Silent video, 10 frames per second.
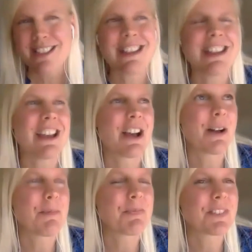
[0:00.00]

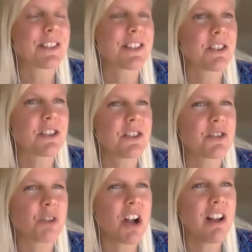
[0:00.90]
to
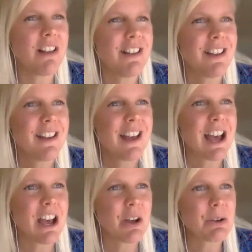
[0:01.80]
draw
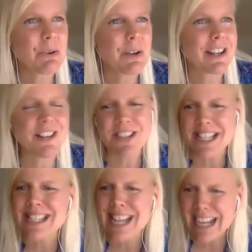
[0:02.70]
how kind of
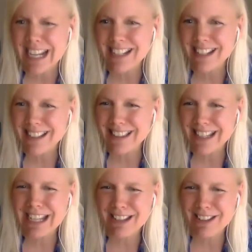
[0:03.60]

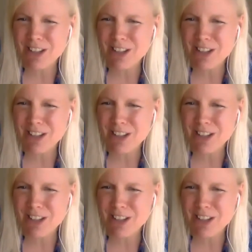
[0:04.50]
insanely